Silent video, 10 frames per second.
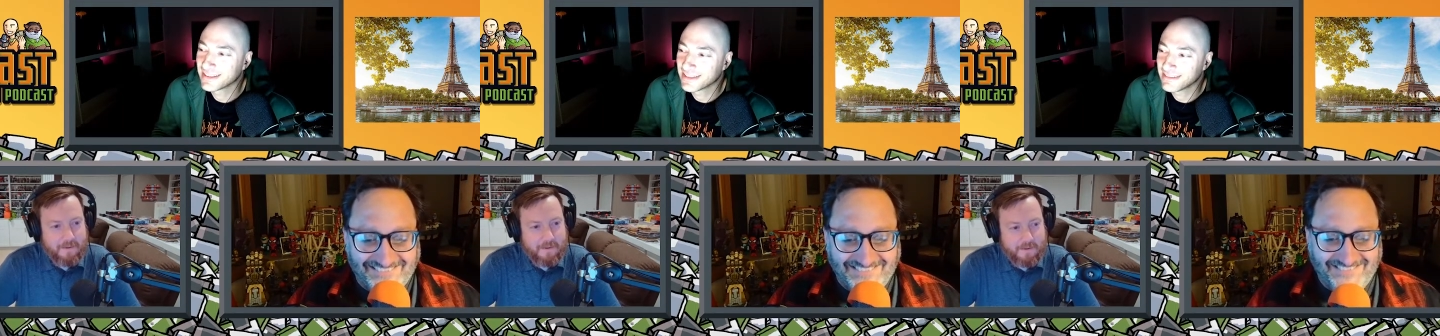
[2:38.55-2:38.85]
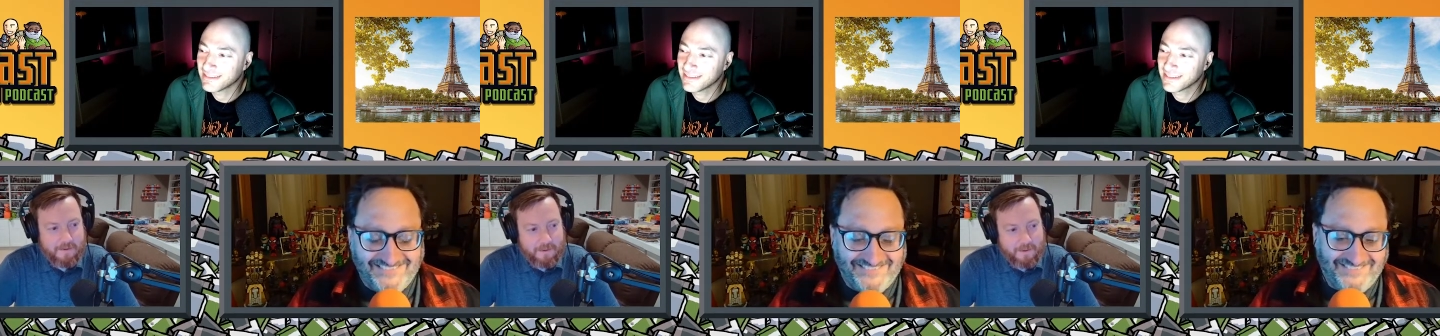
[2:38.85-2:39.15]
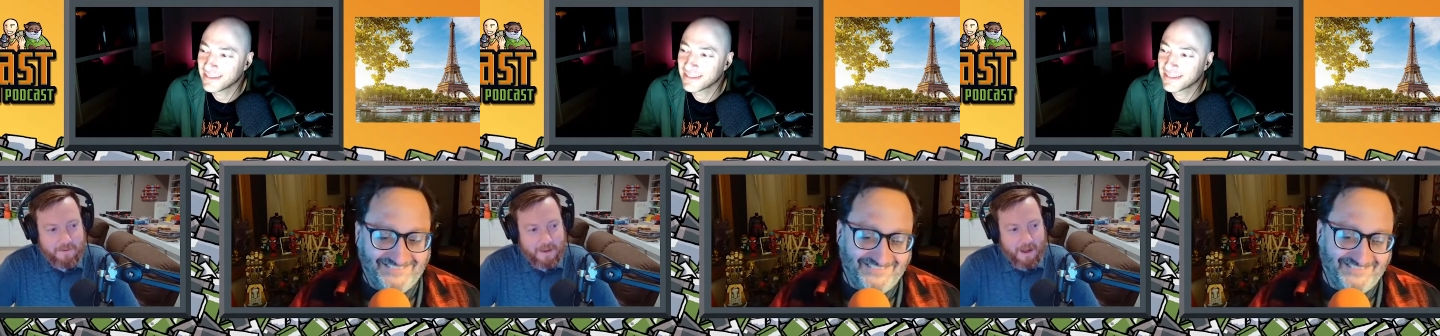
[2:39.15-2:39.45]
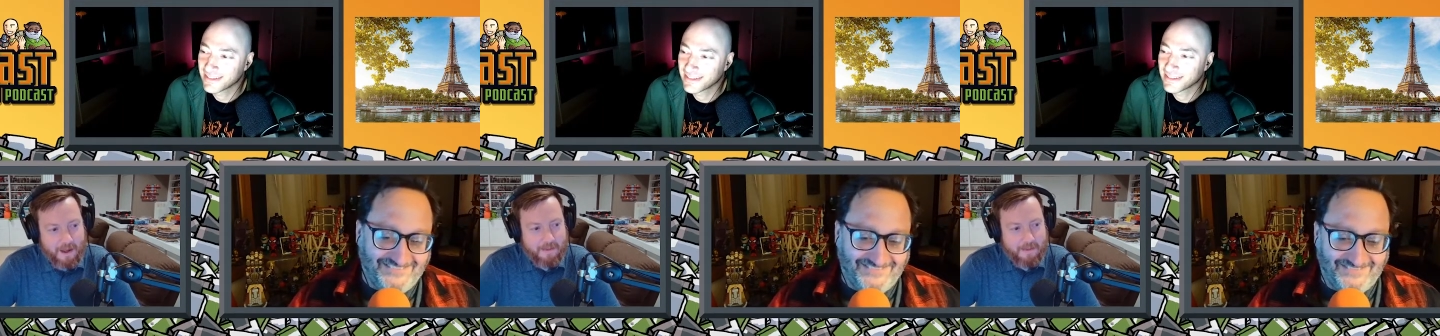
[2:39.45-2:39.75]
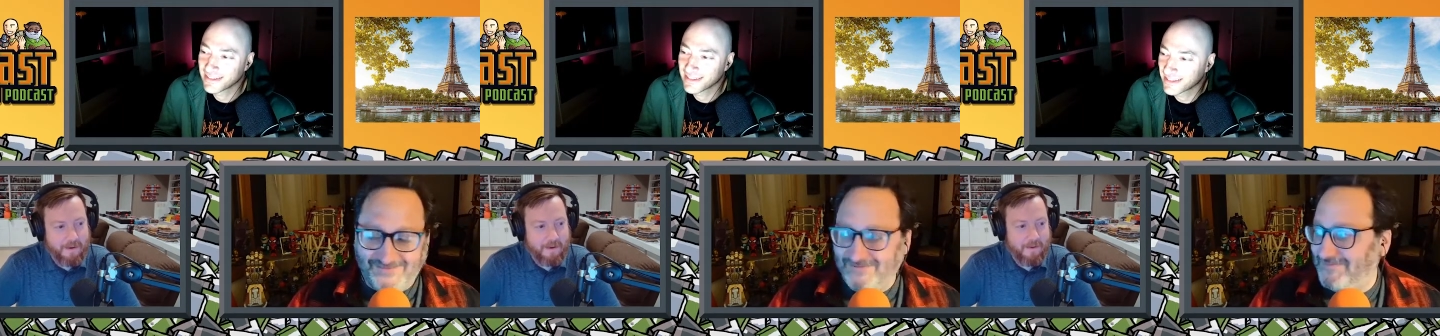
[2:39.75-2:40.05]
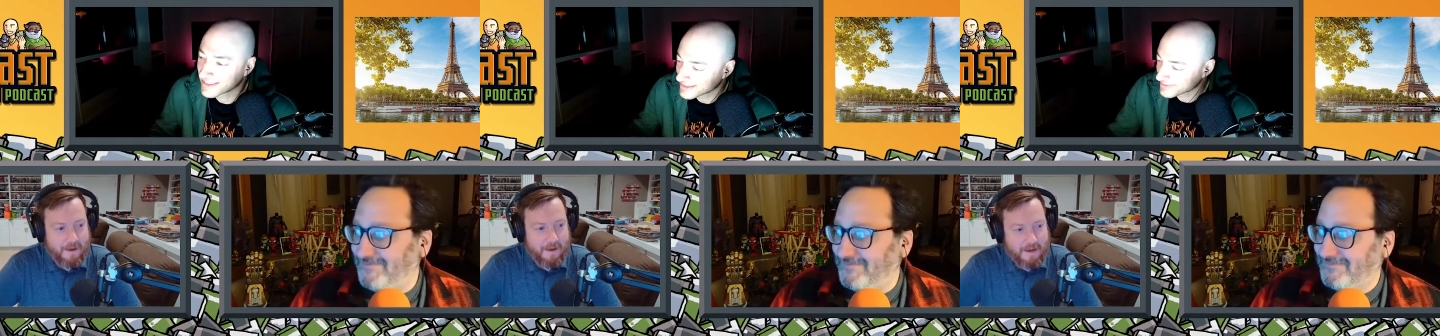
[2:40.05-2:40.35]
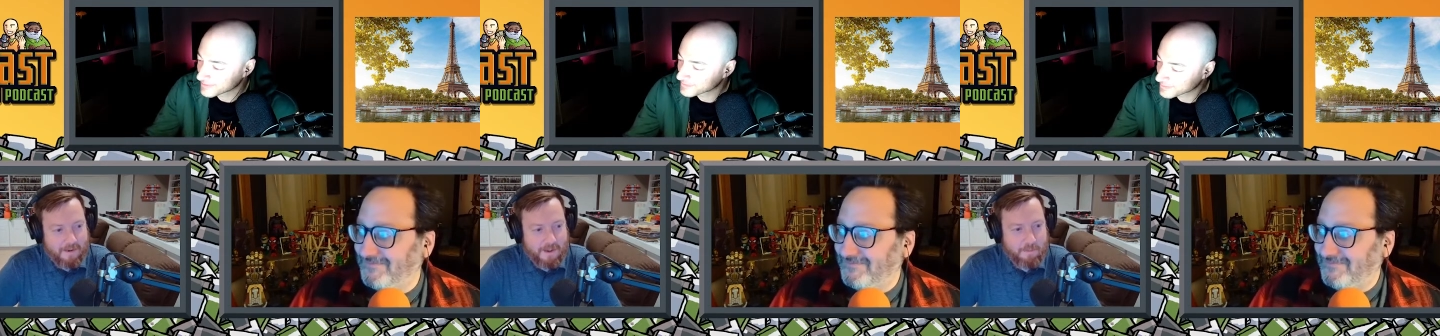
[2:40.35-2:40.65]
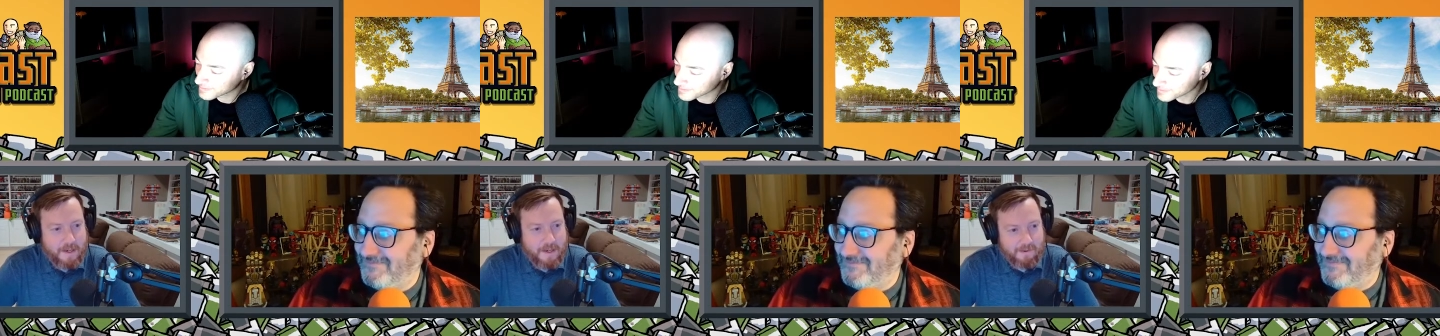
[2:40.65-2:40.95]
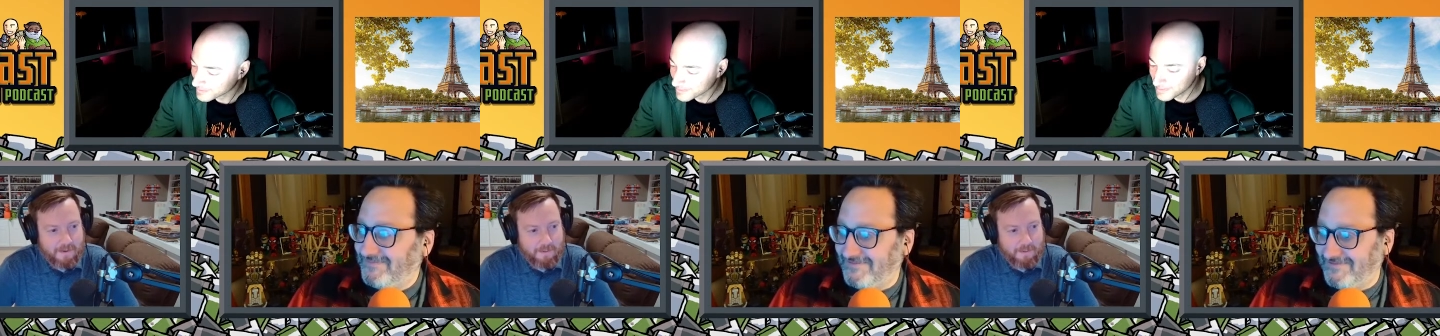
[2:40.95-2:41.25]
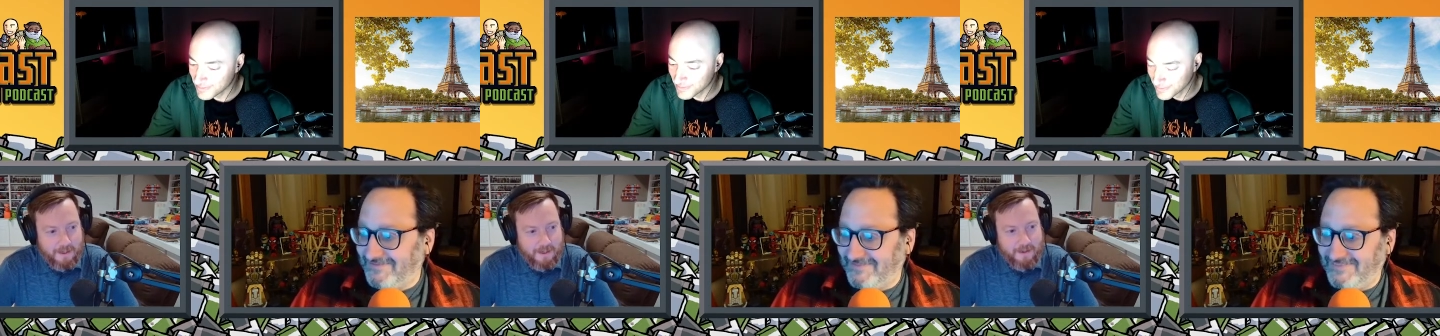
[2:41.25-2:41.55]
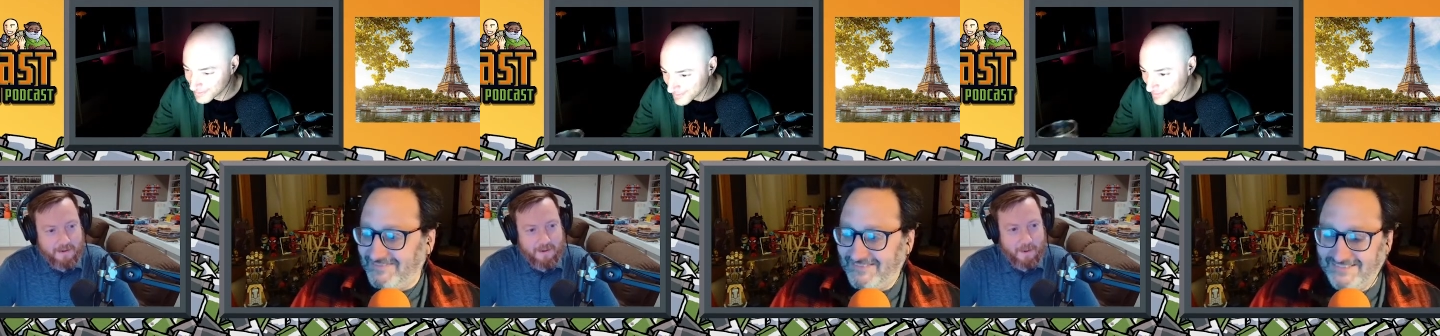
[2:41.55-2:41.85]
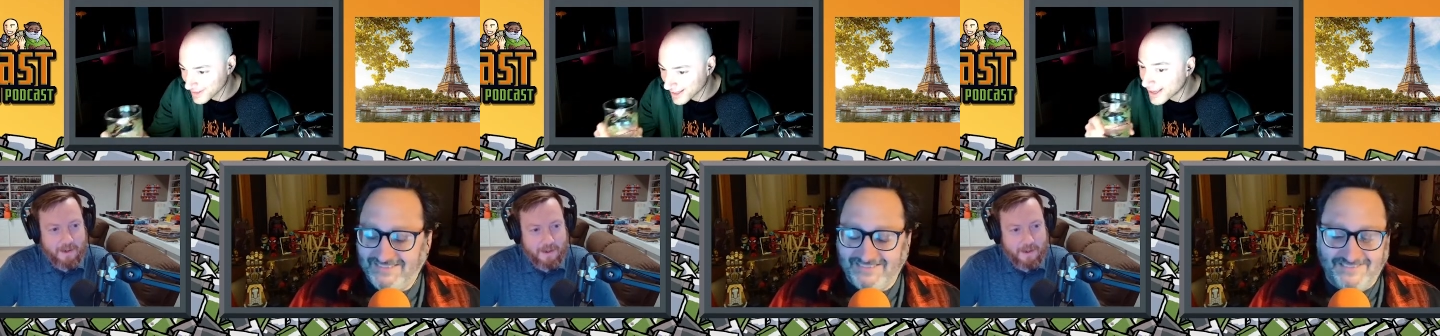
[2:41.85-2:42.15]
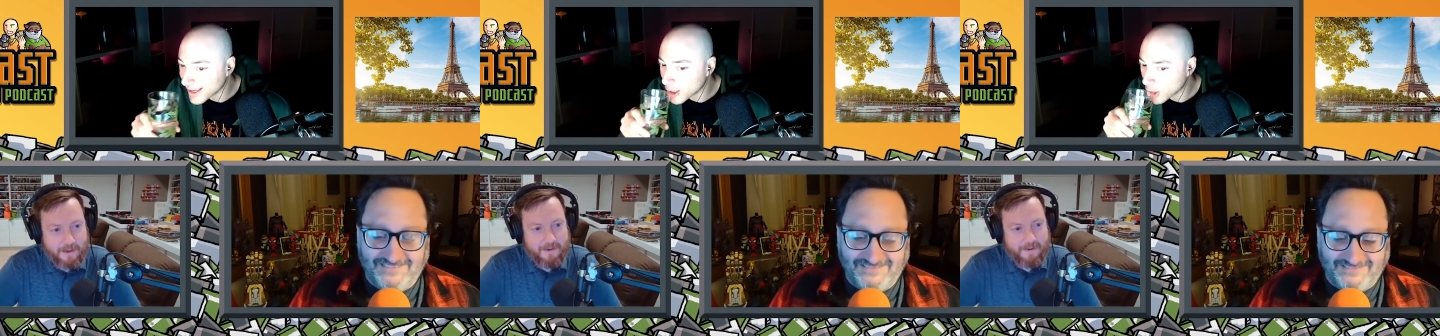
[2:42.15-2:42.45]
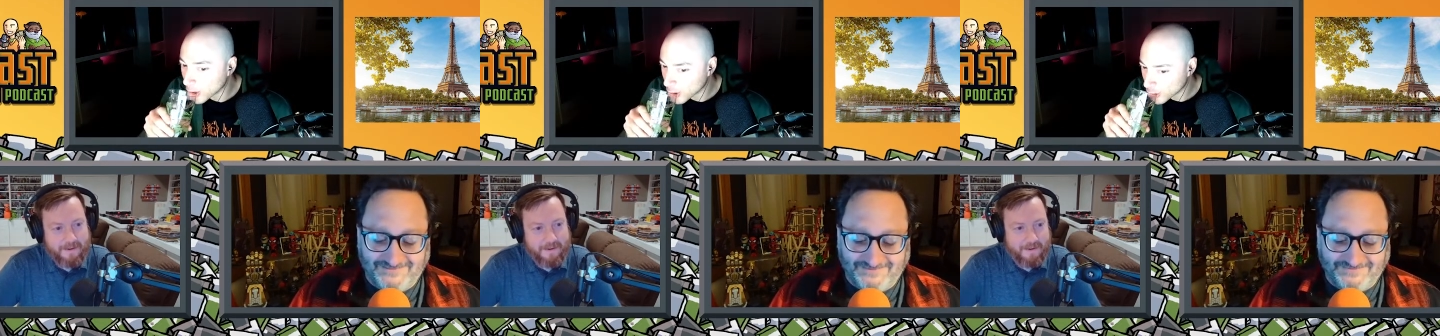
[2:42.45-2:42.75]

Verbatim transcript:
Speaker 1: so the the English speakers will be abundant inside of